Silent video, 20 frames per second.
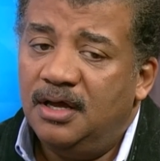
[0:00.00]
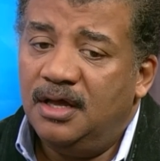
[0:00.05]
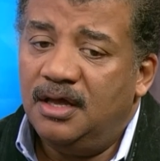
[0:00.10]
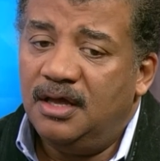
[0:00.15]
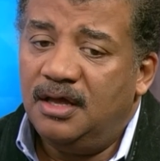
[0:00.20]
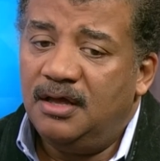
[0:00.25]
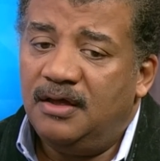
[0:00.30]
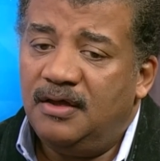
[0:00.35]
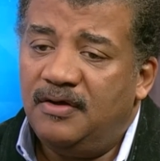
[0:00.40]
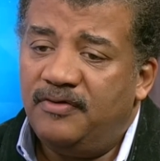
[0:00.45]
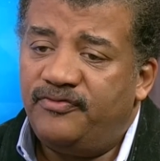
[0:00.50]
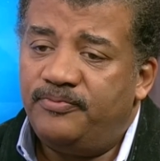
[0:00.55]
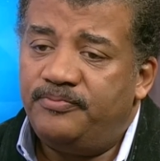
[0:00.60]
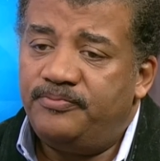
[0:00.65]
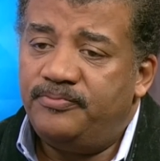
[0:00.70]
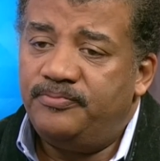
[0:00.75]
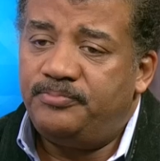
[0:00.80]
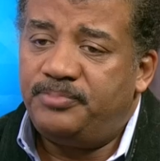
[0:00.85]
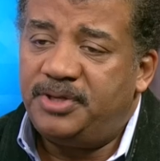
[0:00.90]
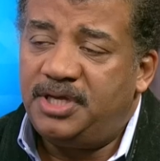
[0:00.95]
of
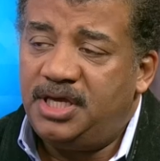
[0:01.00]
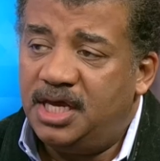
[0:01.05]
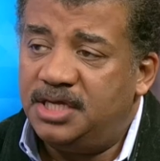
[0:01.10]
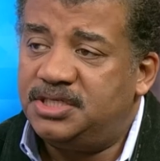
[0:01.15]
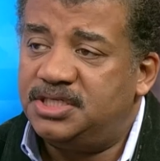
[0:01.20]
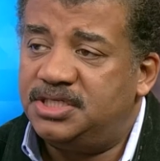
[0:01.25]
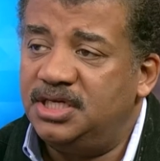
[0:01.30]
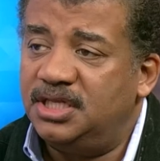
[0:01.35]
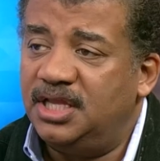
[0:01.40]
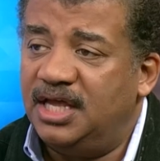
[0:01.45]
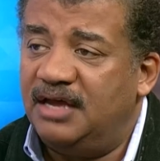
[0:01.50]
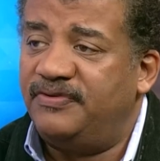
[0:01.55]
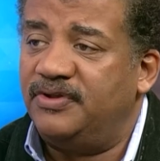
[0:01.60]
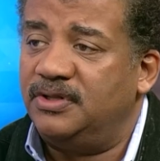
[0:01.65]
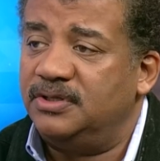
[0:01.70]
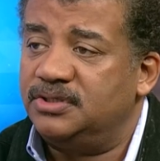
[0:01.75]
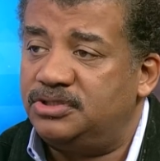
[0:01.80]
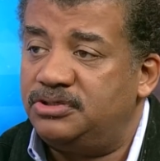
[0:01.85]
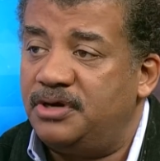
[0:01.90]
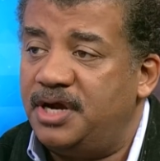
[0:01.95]
PhD
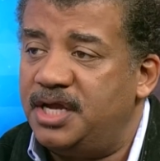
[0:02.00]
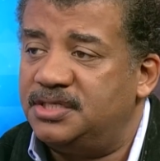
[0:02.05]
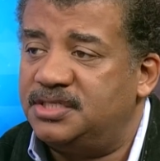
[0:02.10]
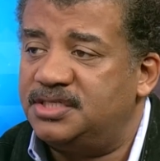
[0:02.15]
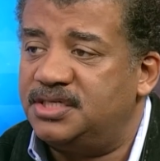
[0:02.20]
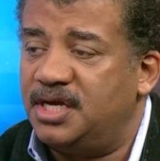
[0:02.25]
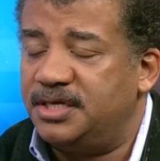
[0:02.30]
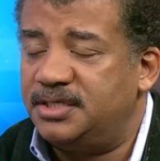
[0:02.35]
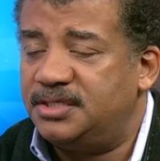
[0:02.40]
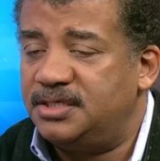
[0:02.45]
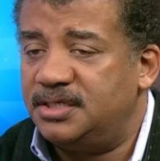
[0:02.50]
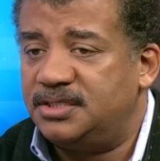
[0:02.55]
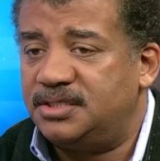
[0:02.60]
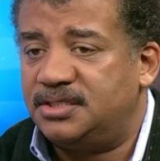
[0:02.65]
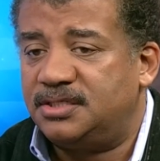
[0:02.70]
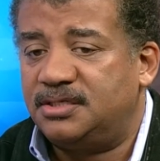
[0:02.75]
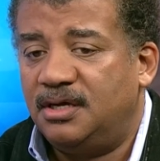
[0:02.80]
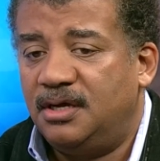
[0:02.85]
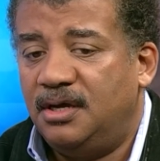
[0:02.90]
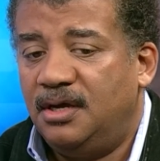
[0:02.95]
level trained
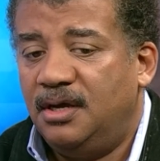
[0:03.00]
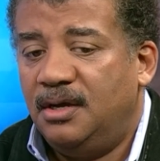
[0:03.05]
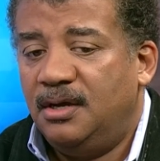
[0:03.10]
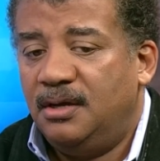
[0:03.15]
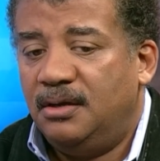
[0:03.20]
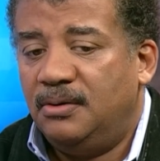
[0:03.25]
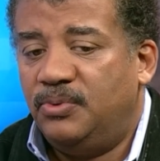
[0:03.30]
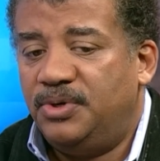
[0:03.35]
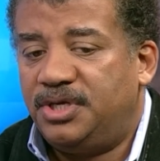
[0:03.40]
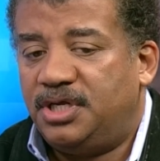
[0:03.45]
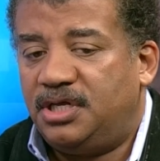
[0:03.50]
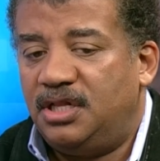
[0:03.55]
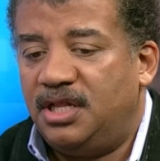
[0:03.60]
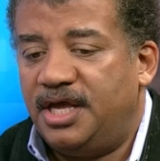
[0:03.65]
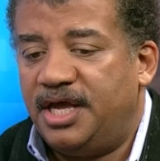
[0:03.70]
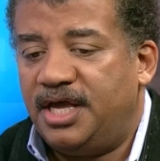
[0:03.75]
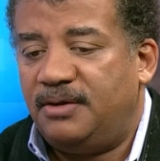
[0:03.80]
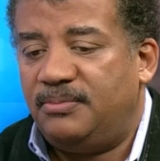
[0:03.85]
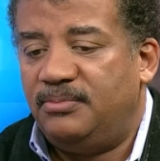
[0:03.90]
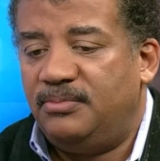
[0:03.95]
scientists would
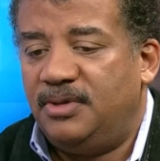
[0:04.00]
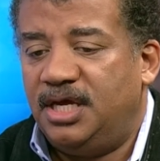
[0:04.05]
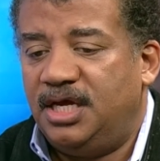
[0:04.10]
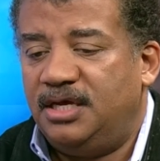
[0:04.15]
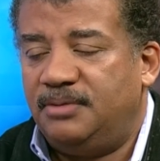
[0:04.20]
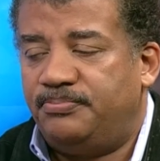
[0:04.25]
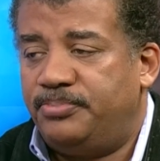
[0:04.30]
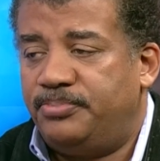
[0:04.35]
claim a